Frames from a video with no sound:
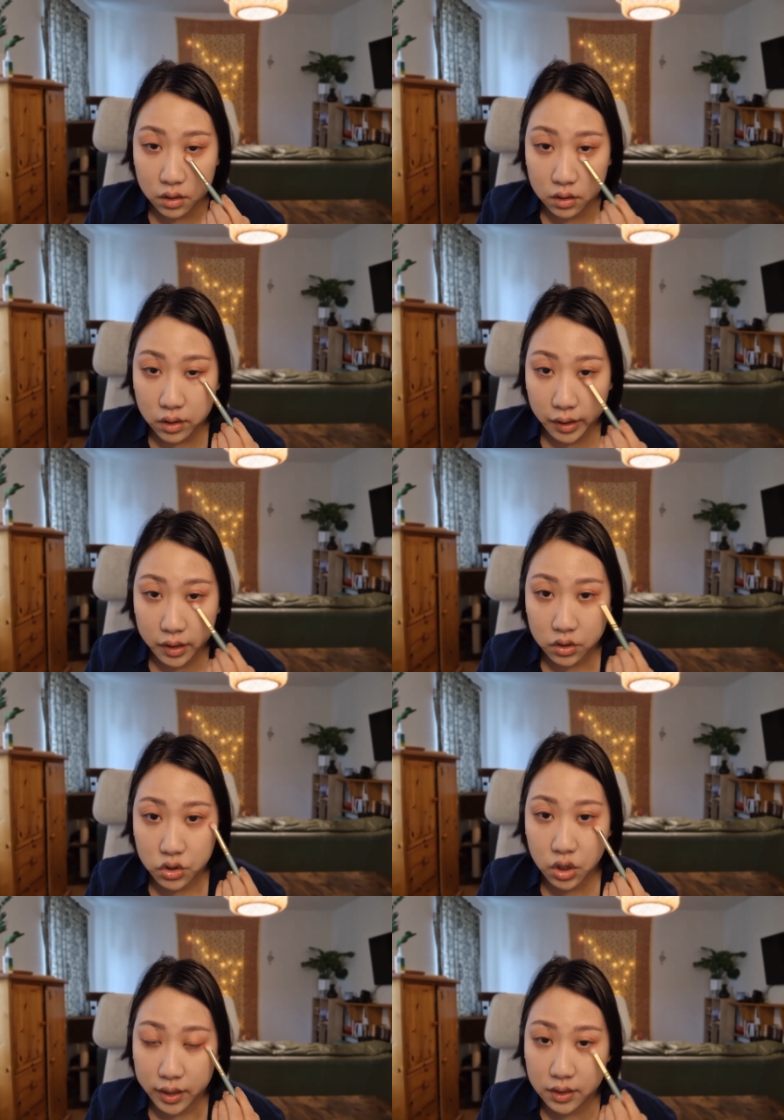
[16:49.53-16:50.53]
like,
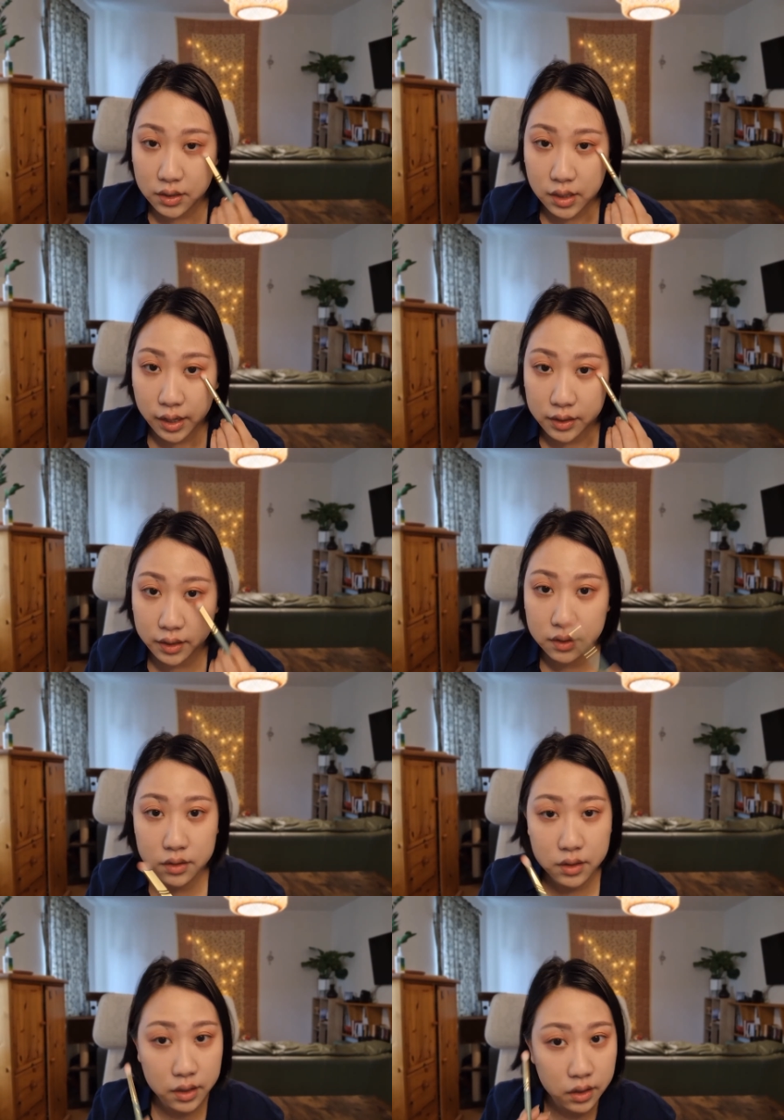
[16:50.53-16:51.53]
Chinese
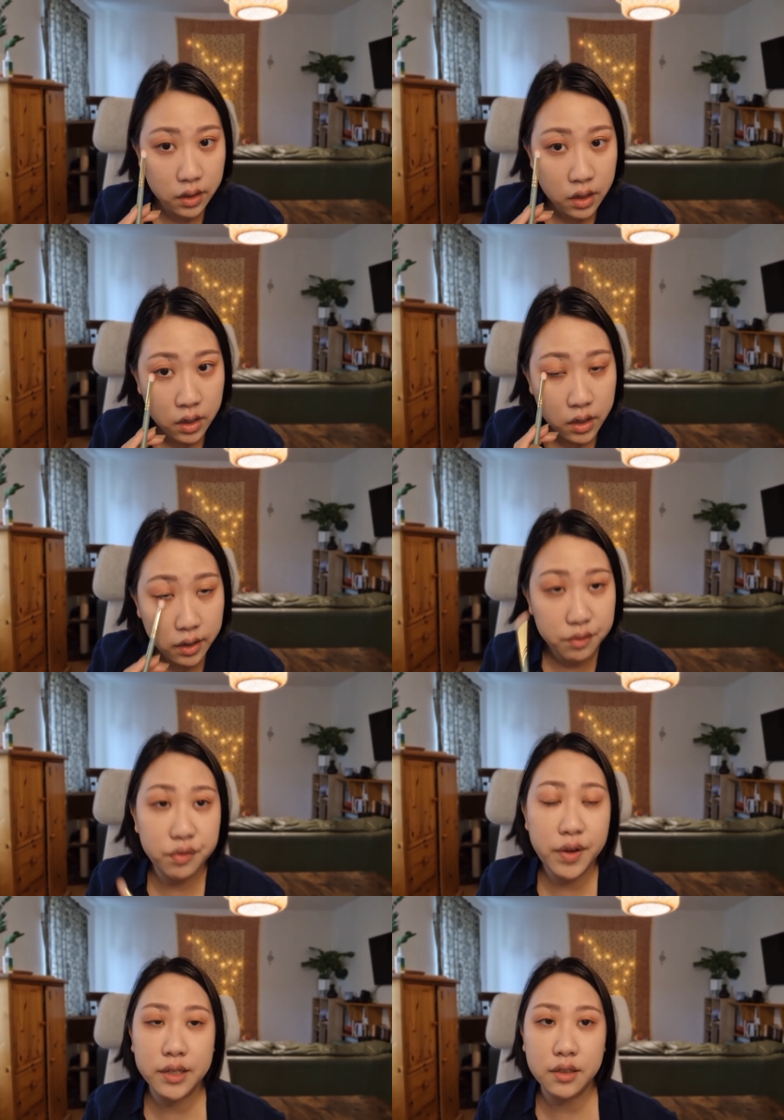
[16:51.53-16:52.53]
identity. In
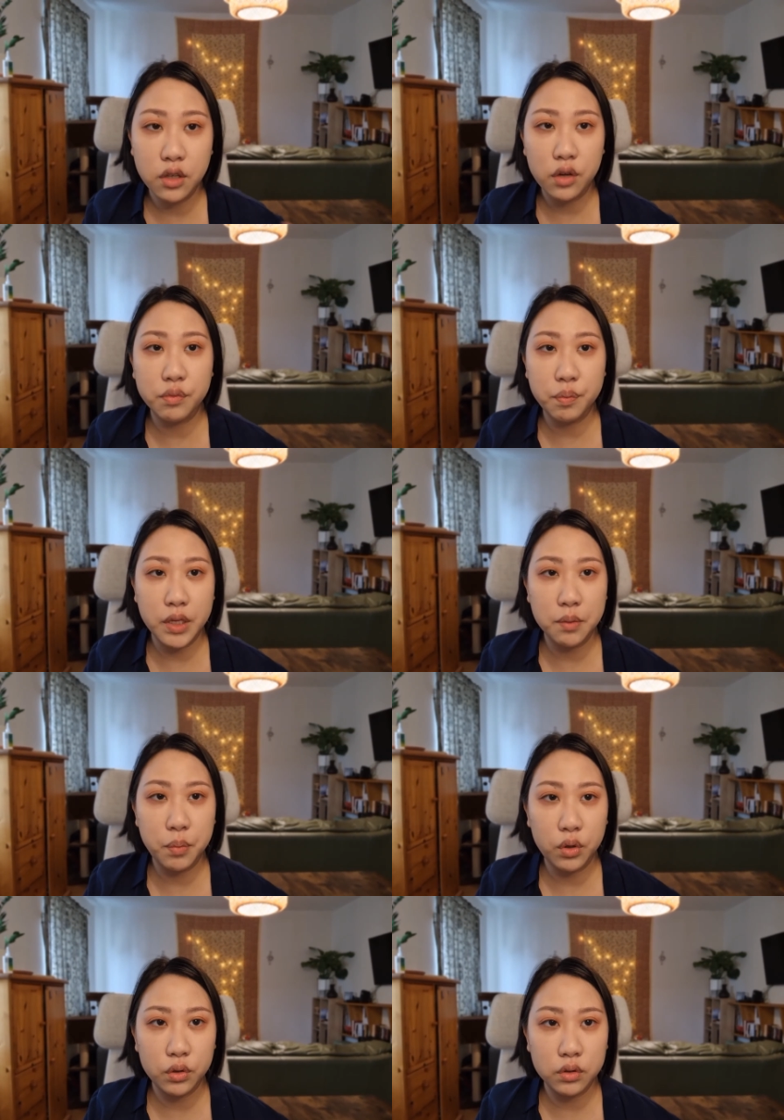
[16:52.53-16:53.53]
fact, a lot of
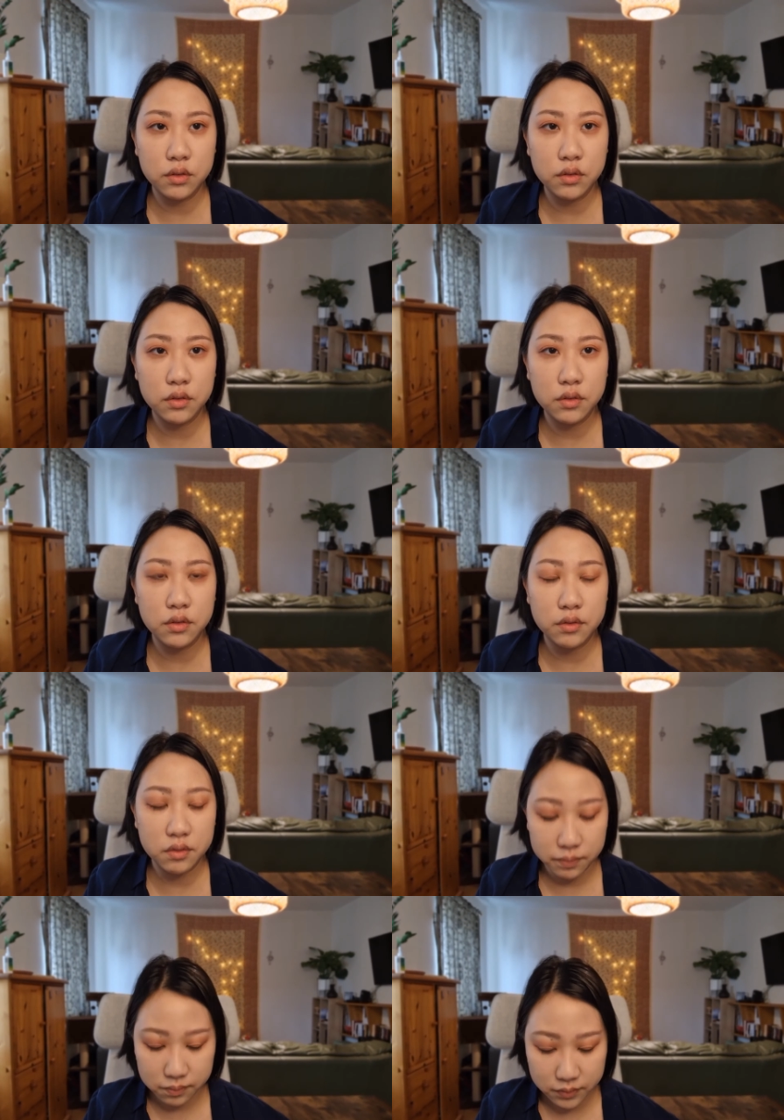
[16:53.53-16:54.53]
people
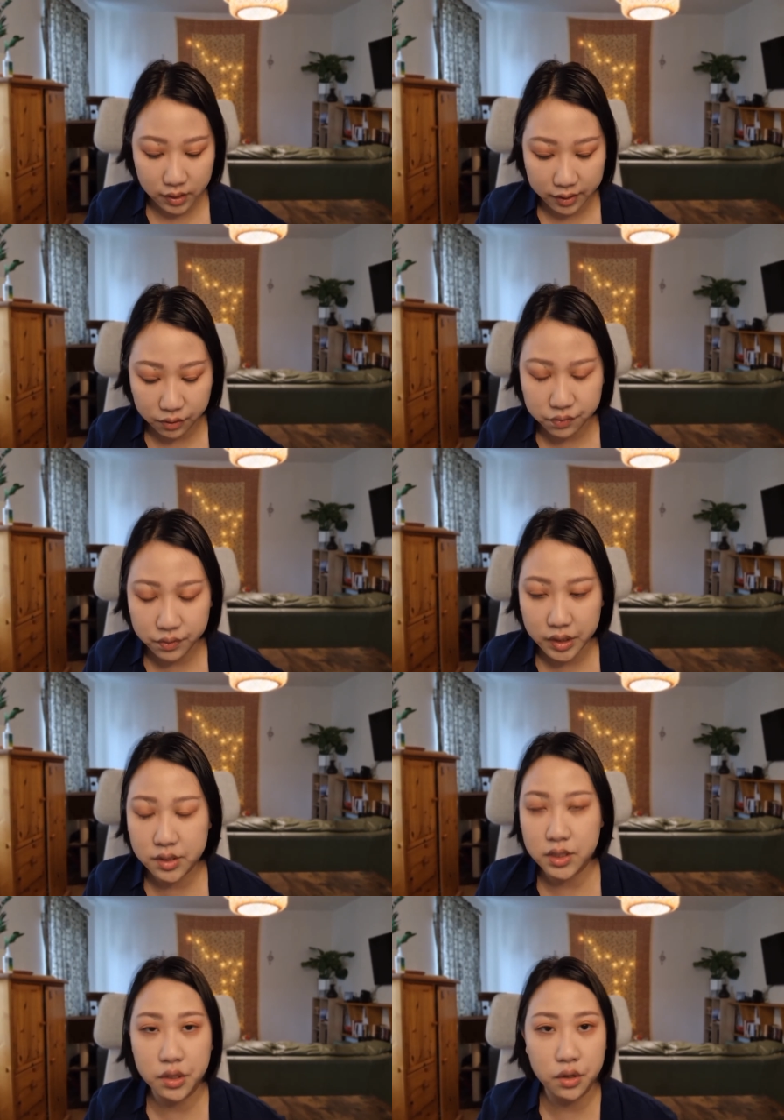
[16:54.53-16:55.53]
kind of
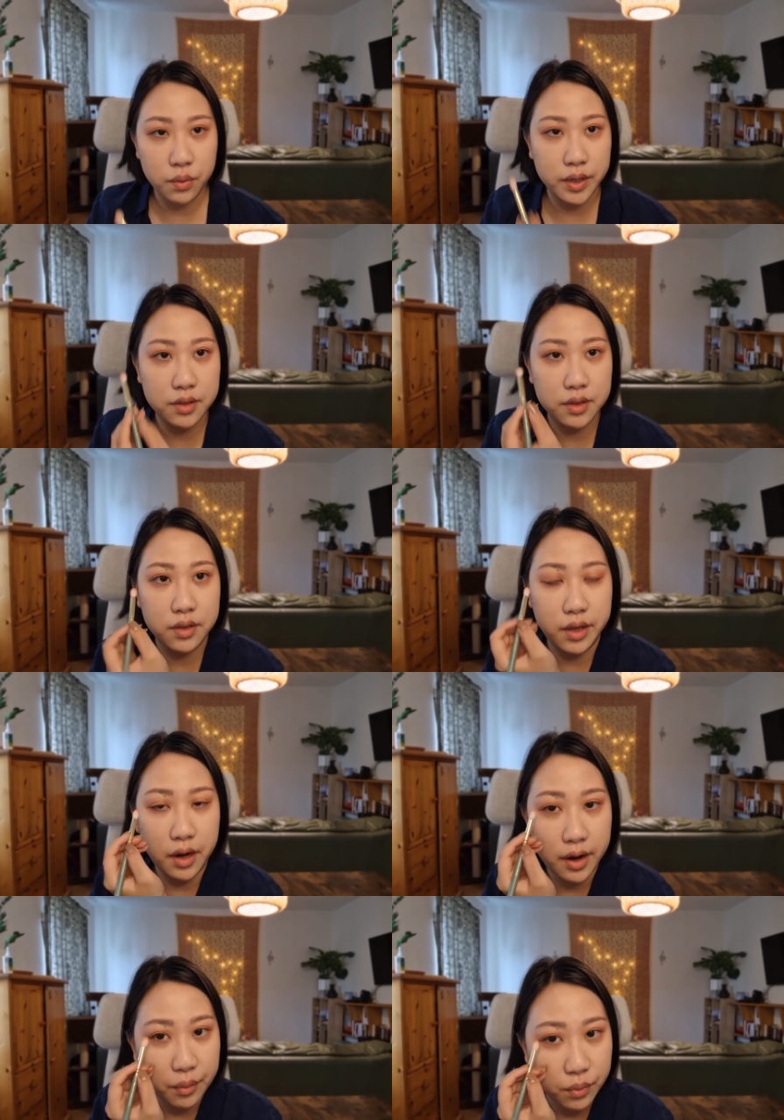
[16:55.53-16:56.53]
insinuated that
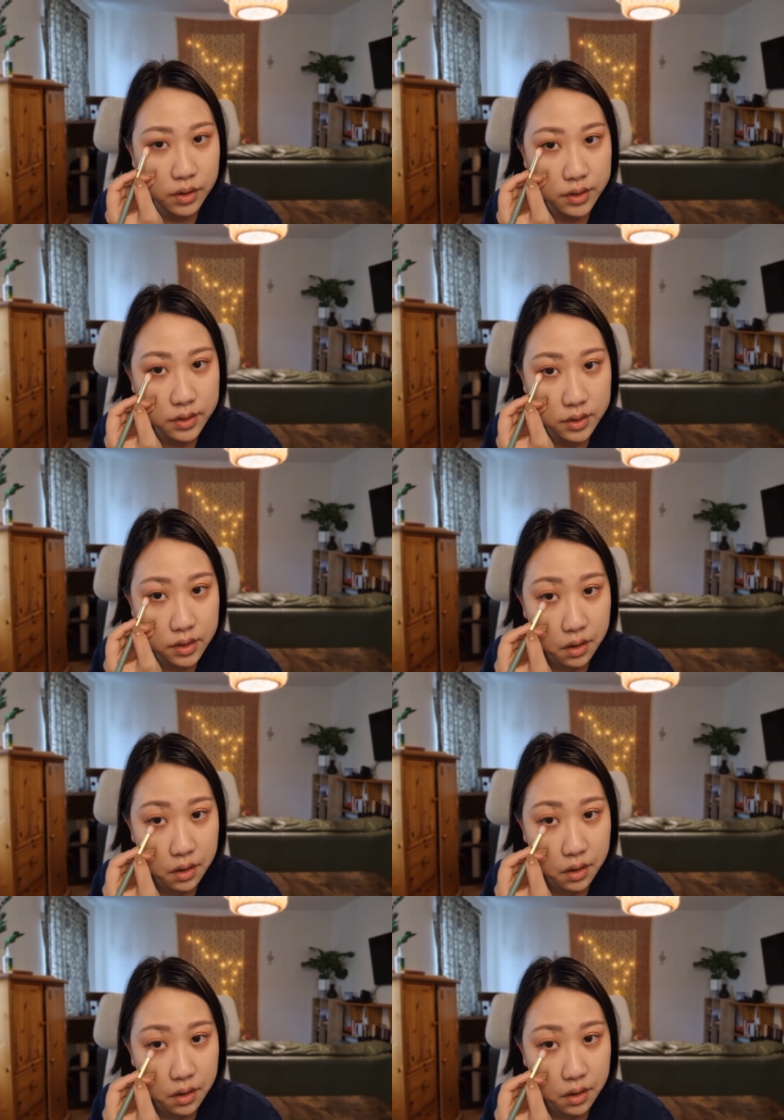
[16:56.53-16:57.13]
I was,